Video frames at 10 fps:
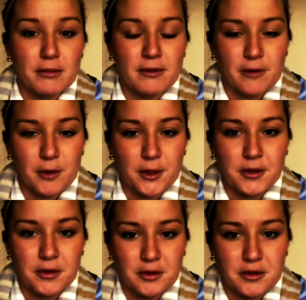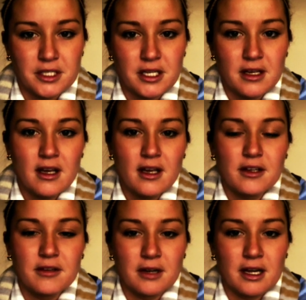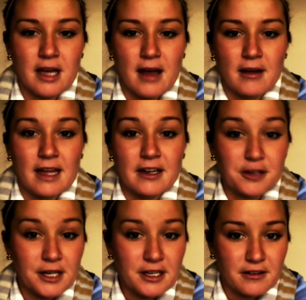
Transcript: before you use and create your